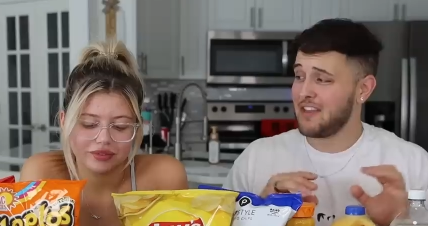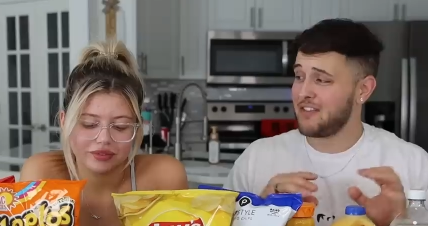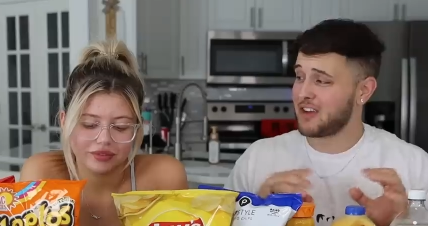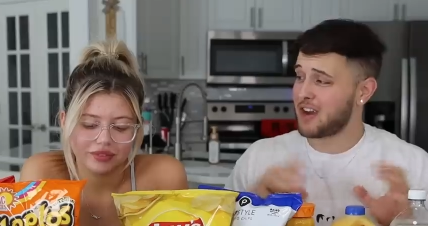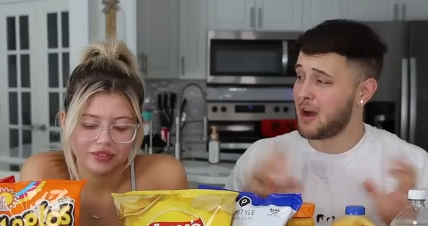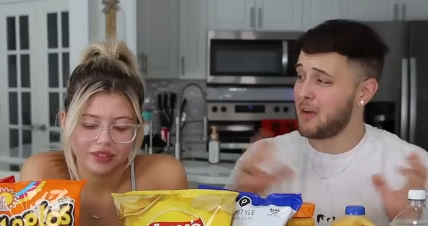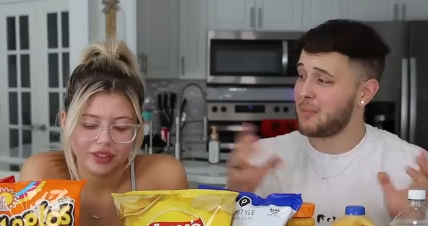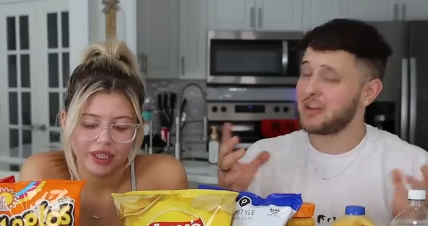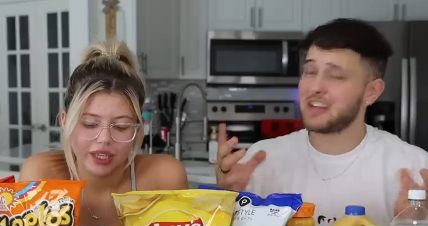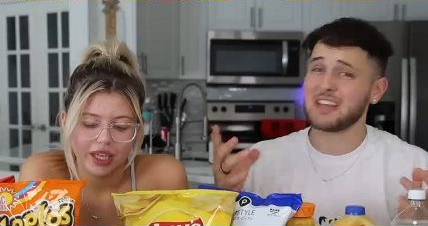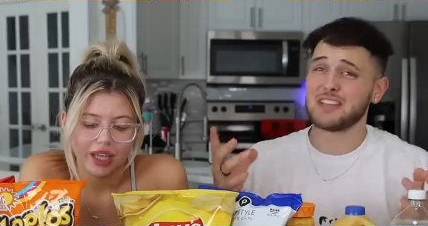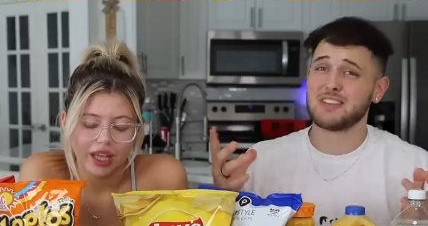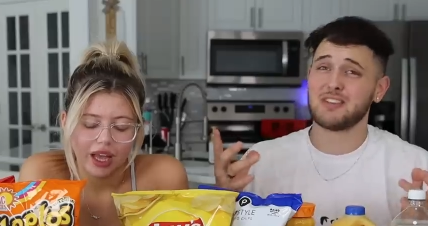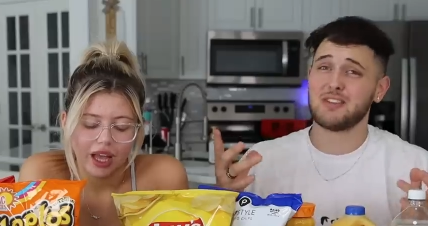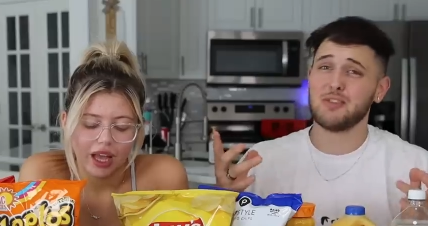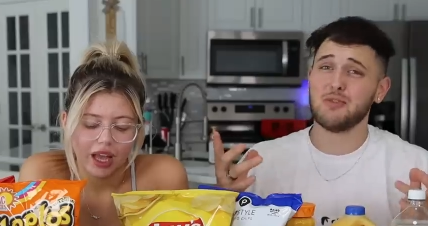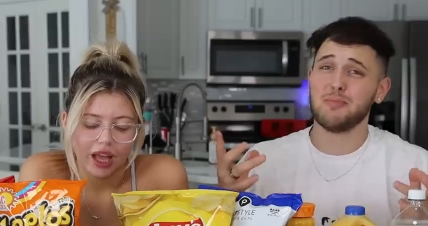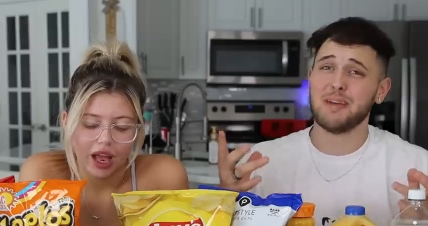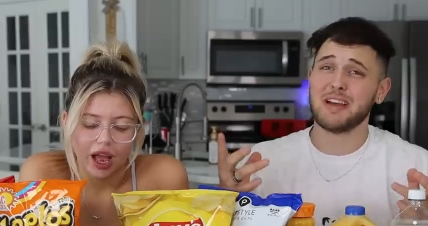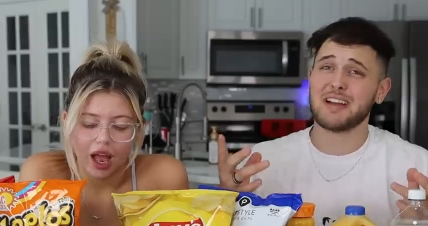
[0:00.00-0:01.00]
Speaker 1: if a company gets
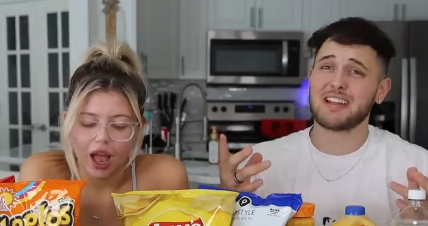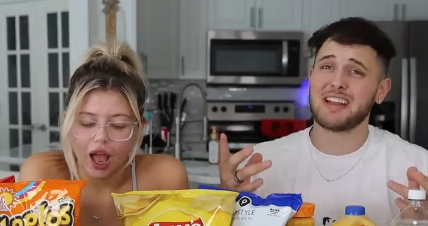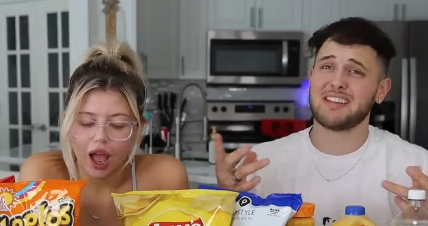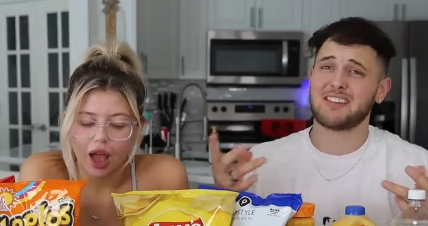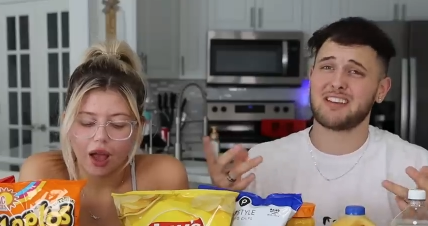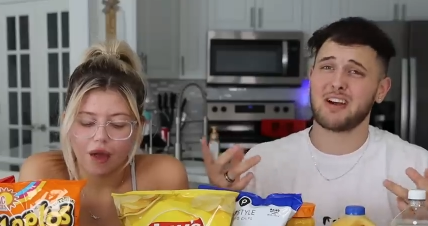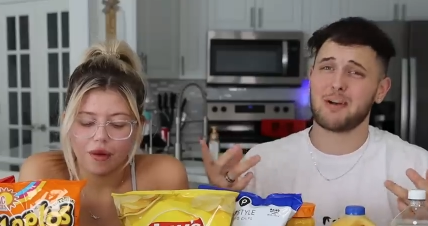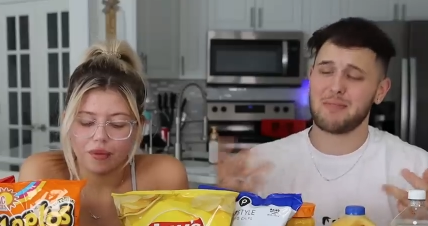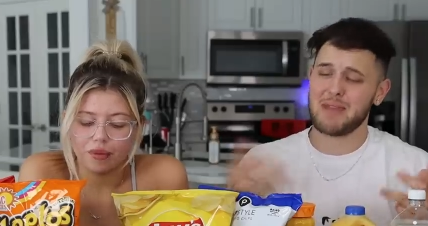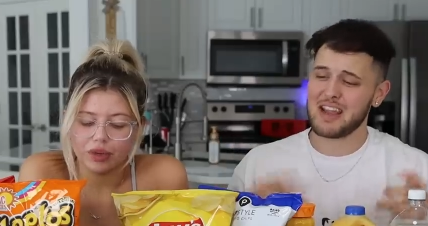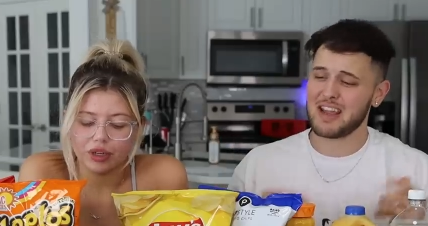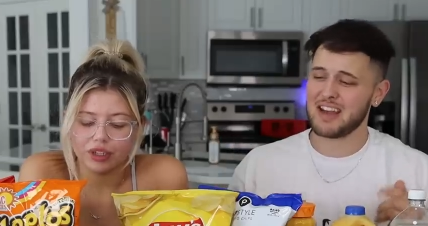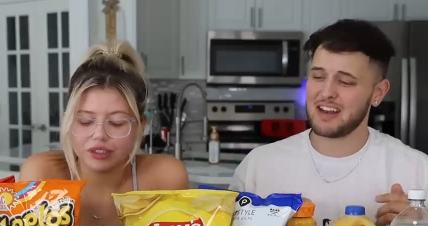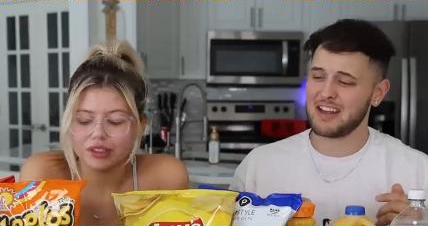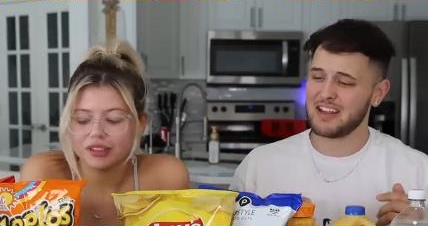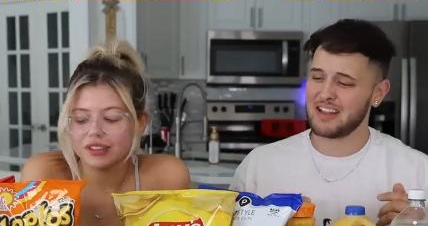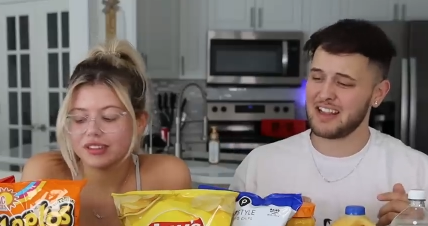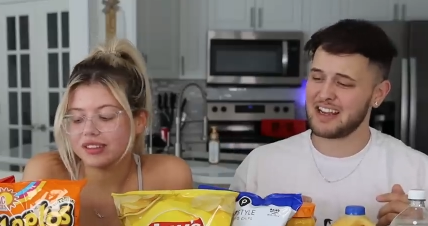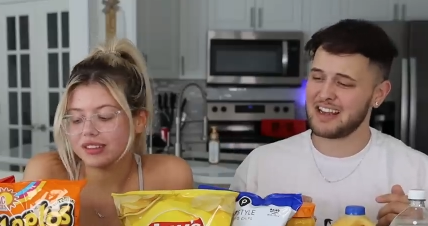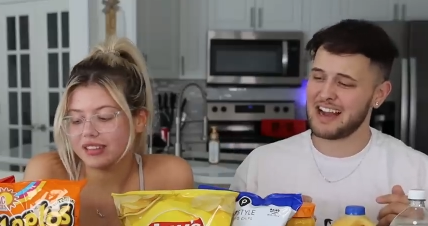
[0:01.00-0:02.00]
too big, they start I making it
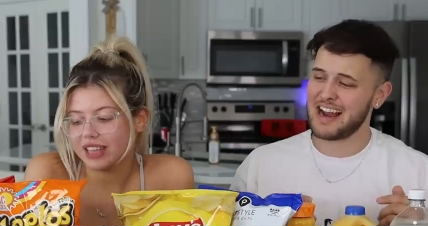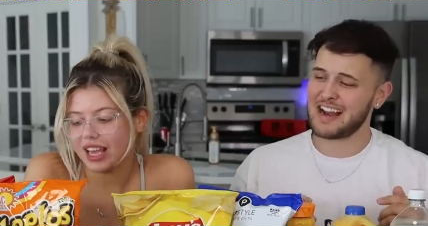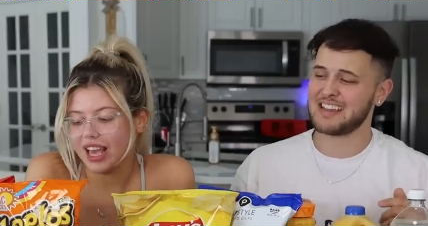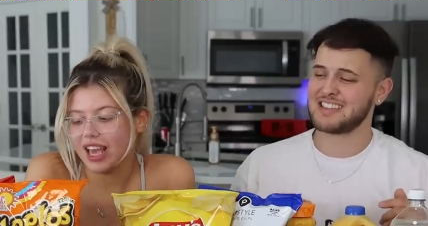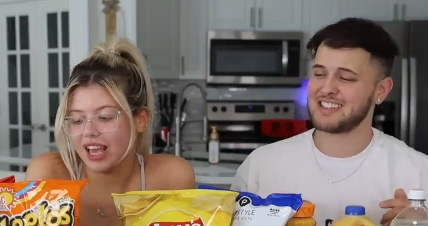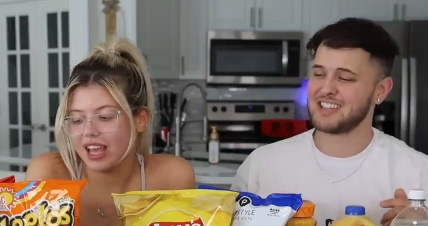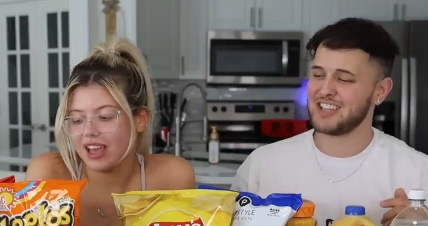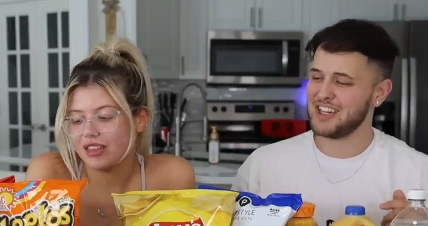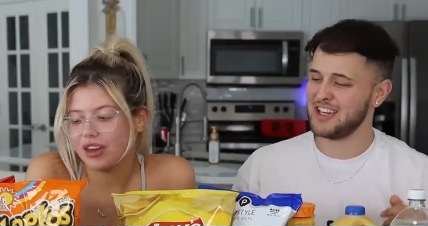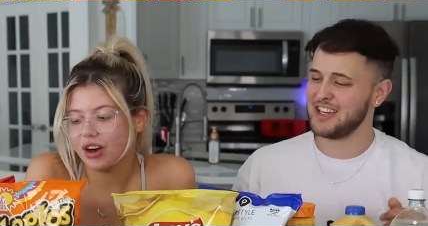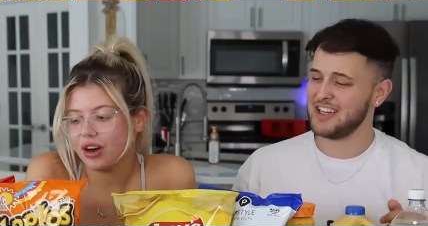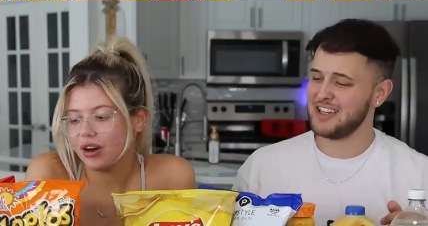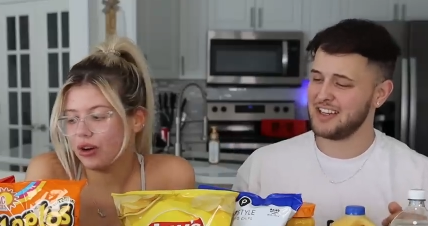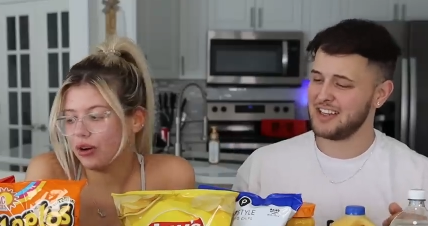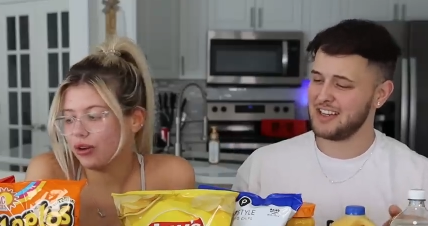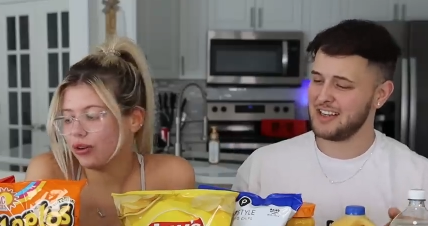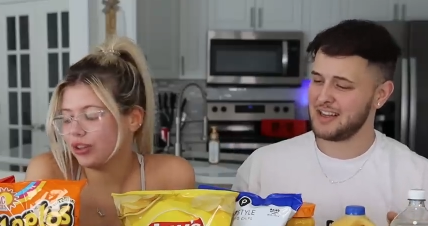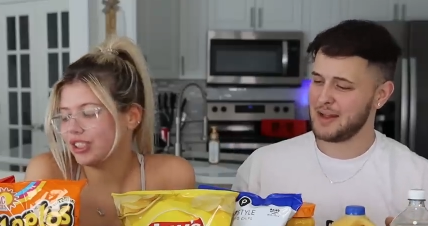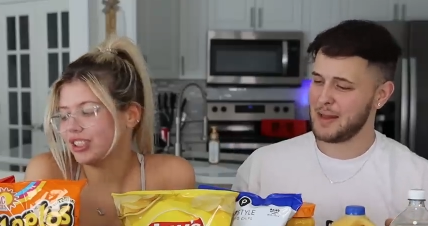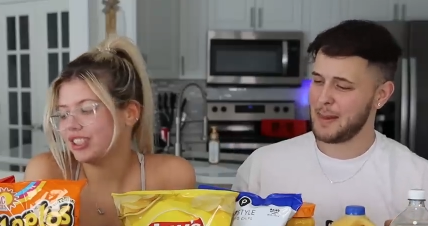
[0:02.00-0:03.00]
like say, good.
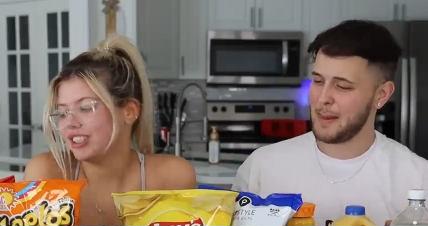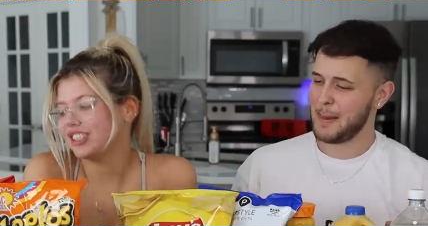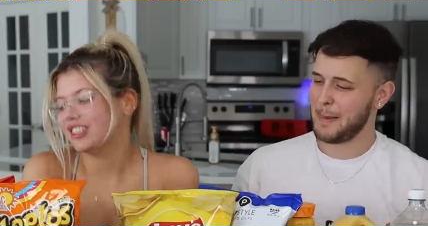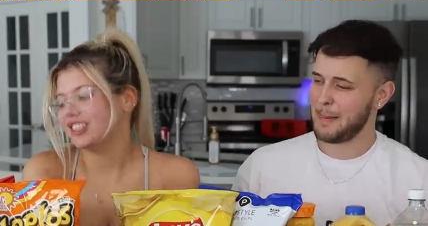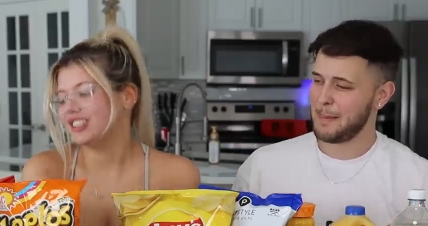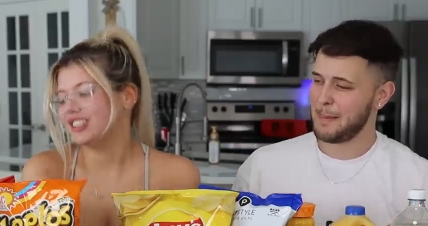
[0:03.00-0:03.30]
Speaker 2: though